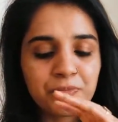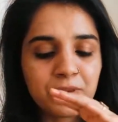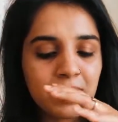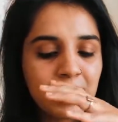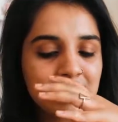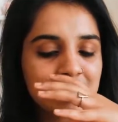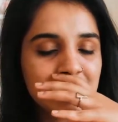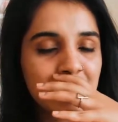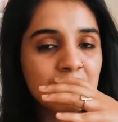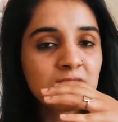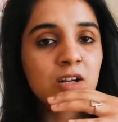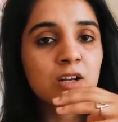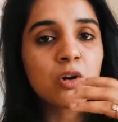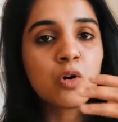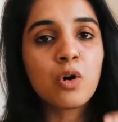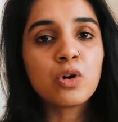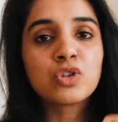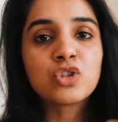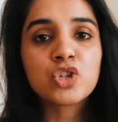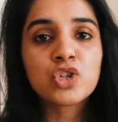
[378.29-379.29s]
It's like a
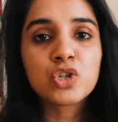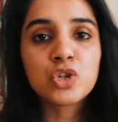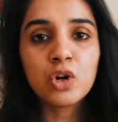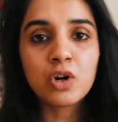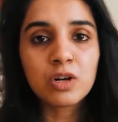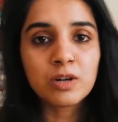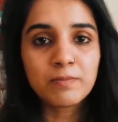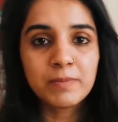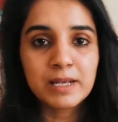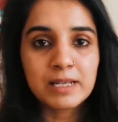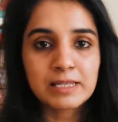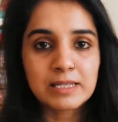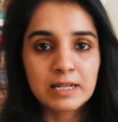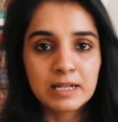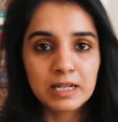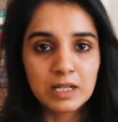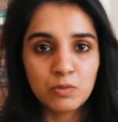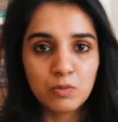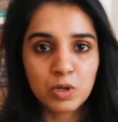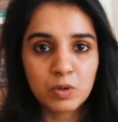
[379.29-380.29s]
corn stock
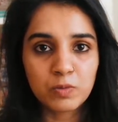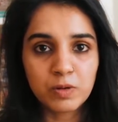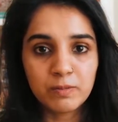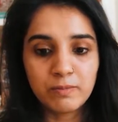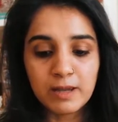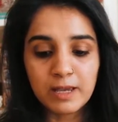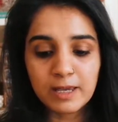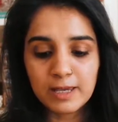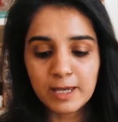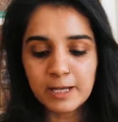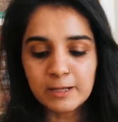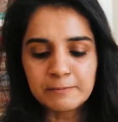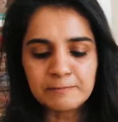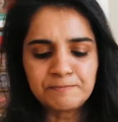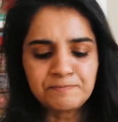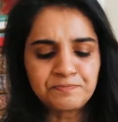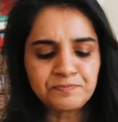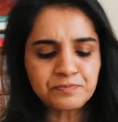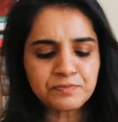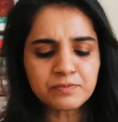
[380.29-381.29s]
basically what we're making,
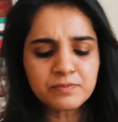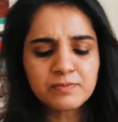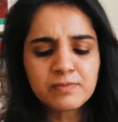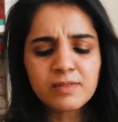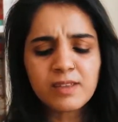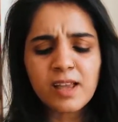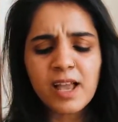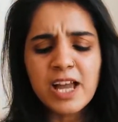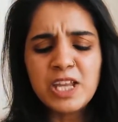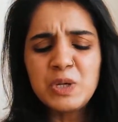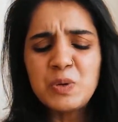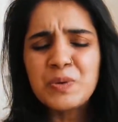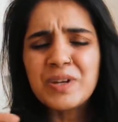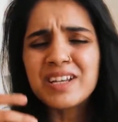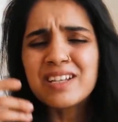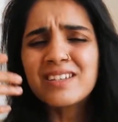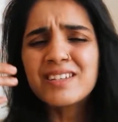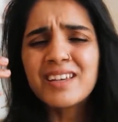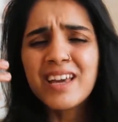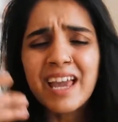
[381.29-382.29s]
and you
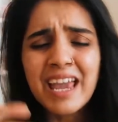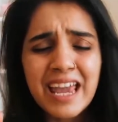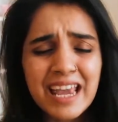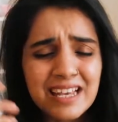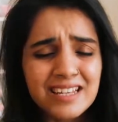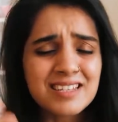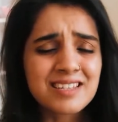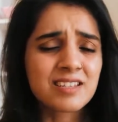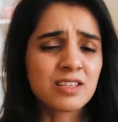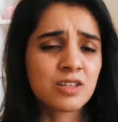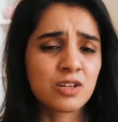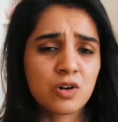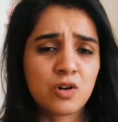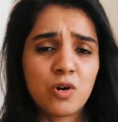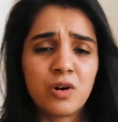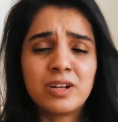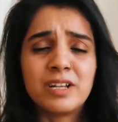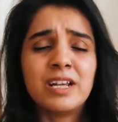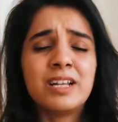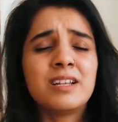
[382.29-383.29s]
can taste the
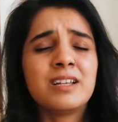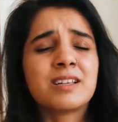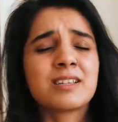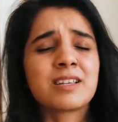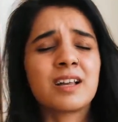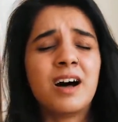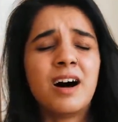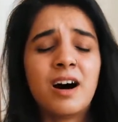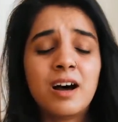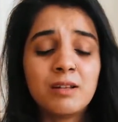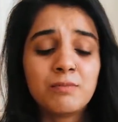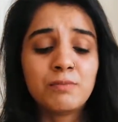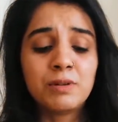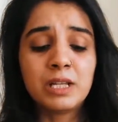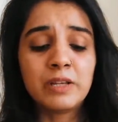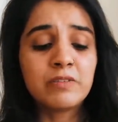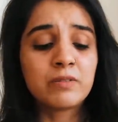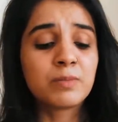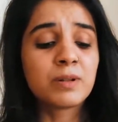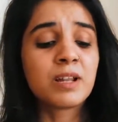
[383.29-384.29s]
corn. It is
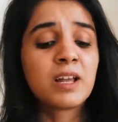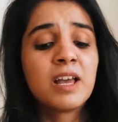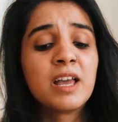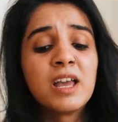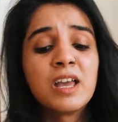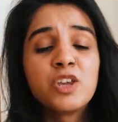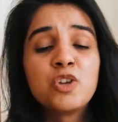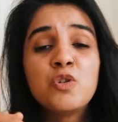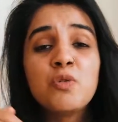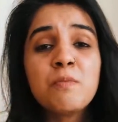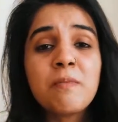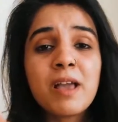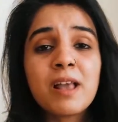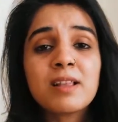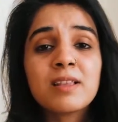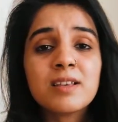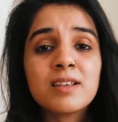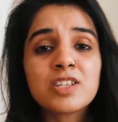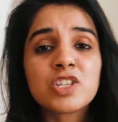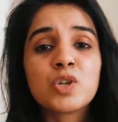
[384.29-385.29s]
unbelievable. You
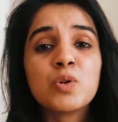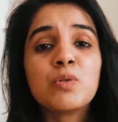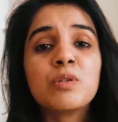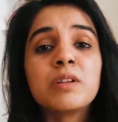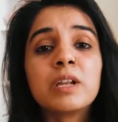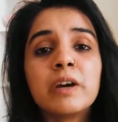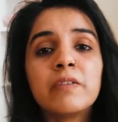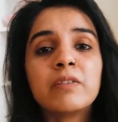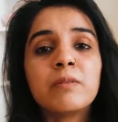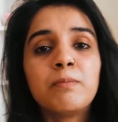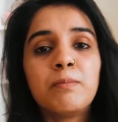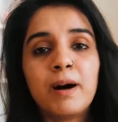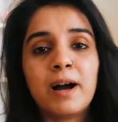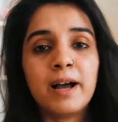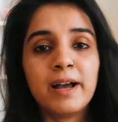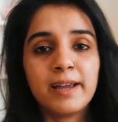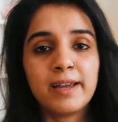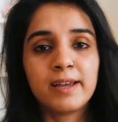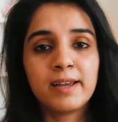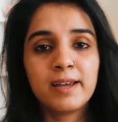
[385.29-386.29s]
make this, you'll never
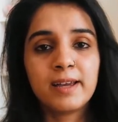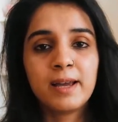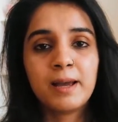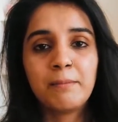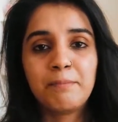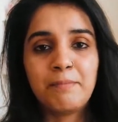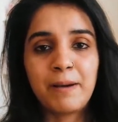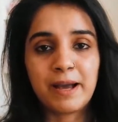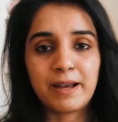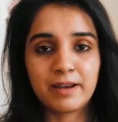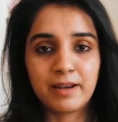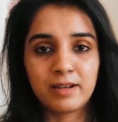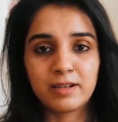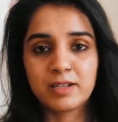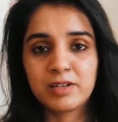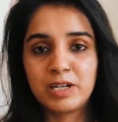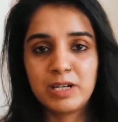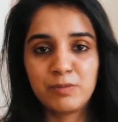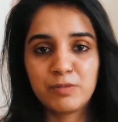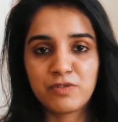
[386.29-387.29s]
buy
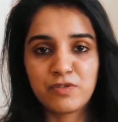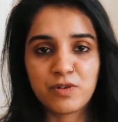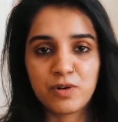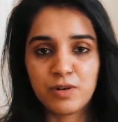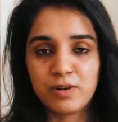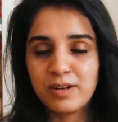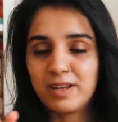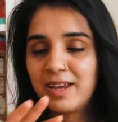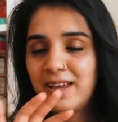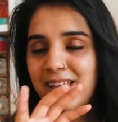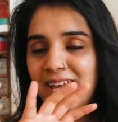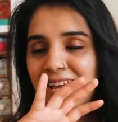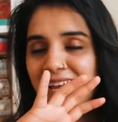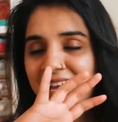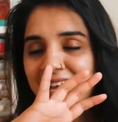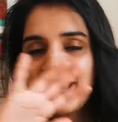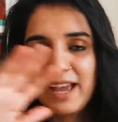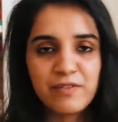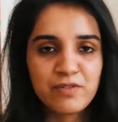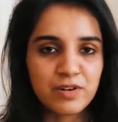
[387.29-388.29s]
packet cream of corn
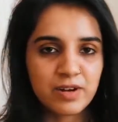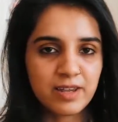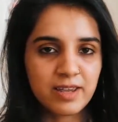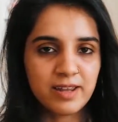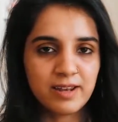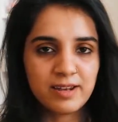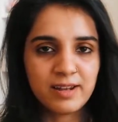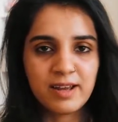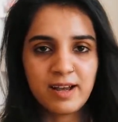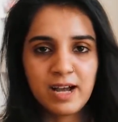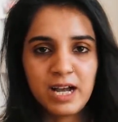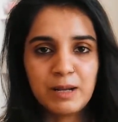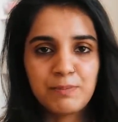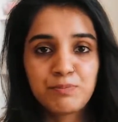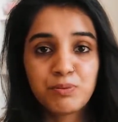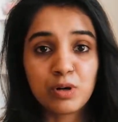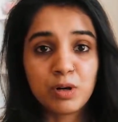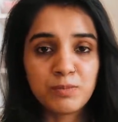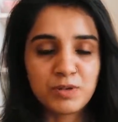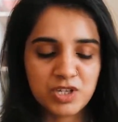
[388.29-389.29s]
ever again, I
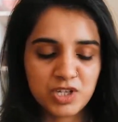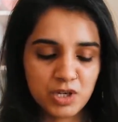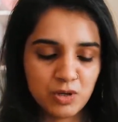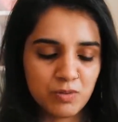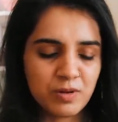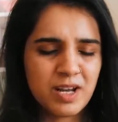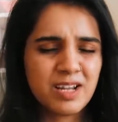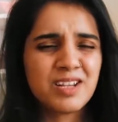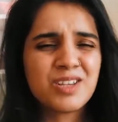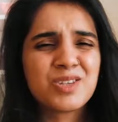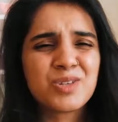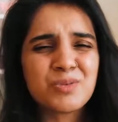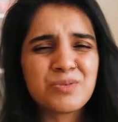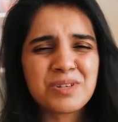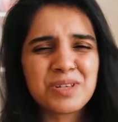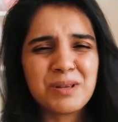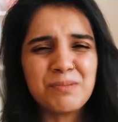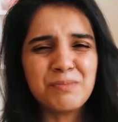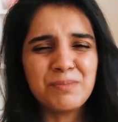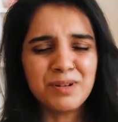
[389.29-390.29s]
promise you. And it's so
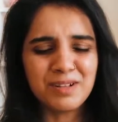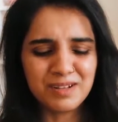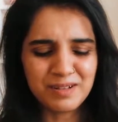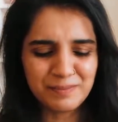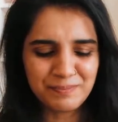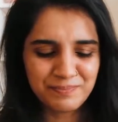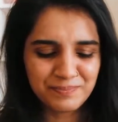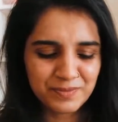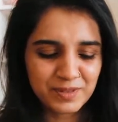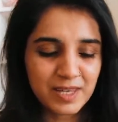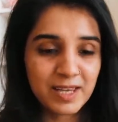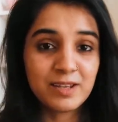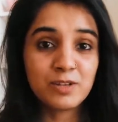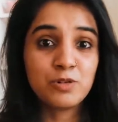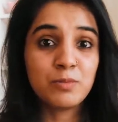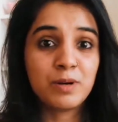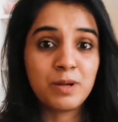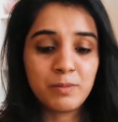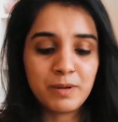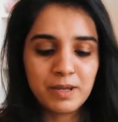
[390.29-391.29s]
simple. Okay,
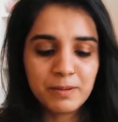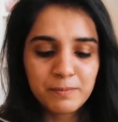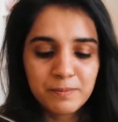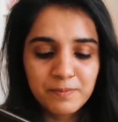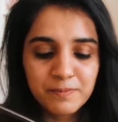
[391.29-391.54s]
don't mind me.